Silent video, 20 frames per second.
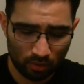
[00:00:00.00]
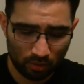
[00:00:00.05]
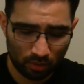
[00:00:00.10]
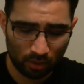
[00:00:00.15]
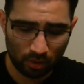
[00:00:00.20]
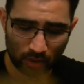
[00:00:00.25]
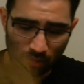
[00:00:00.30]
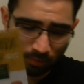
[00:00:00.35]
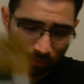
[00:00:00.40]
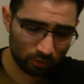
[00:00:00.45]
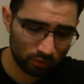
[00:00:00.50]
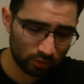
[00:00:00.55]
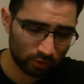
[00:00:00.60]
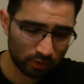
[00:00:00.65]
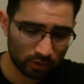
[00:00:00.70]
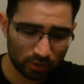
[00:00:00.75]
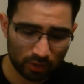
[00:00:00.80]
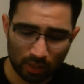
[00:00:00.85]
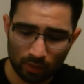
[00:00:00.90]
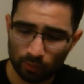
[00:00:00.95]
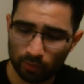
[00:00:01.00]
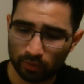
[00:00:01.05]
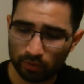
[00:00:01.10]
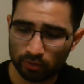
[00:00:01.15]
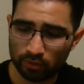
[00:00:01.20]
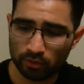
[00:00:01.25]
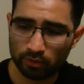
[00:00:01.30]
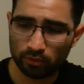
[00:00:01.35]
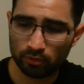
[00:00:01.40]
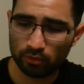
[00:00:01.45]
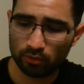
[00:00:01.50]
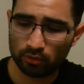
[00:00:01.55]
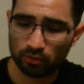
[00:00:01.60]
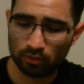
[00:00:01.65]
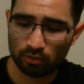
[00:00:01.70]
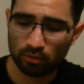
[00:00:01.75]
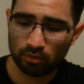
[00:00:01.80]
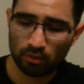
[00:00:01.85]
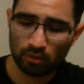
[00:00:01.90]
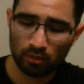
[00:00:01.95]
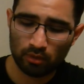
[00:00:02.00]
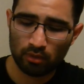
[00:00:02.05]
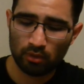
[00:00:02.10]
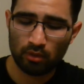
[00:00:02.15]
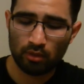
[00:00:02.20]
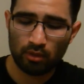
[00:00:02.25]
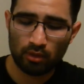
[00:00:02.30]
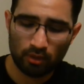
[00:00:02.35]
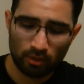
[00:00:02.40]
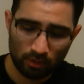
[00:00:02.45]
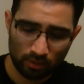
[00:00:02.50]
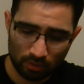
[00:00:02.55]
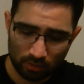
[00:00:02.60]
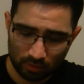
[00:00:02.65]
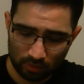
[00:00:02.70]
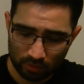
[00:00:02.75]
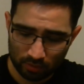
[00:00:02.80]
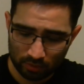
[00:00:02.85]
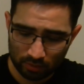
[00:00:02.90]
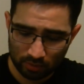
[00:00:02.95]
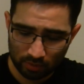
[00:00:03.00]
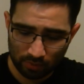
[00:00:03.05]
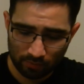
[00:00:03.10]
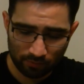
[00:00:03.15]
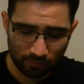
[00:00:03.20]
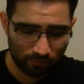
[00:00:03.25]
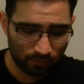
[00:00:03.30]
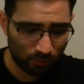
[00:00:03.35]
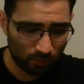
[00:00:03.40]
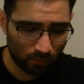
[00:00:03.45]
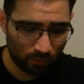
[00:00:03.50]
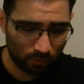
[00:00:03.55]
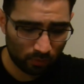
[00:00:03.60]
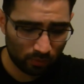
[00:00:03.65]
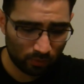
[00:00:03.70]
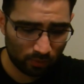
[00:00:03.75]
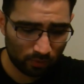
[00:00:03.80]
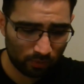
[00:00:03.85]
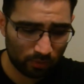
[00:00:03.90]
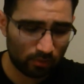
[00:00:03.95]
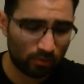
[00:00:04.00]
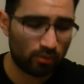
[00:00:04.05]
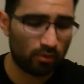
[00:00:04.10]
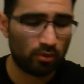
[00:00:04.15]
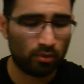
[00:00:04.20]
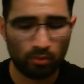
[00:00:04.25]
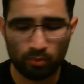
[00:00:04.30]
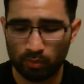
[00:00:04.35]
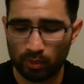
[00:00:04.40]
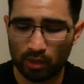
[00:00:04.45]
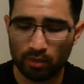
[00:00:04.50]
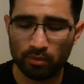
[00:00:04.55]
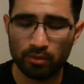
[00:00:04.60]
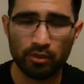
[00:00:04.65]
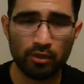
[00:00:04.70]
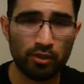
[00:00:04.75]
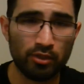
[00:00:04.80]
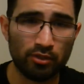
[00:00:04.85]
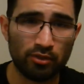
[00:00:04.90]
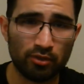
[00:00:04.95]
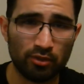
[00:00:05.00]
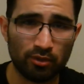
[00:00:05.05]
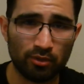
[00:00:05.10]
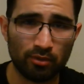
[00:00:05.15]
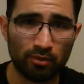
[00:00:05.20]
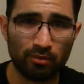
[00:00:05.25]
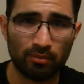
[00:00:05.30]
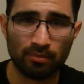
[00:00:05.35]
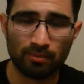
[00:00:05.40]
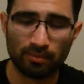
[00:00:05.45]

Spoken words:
Most of these I will use, except for probably these two.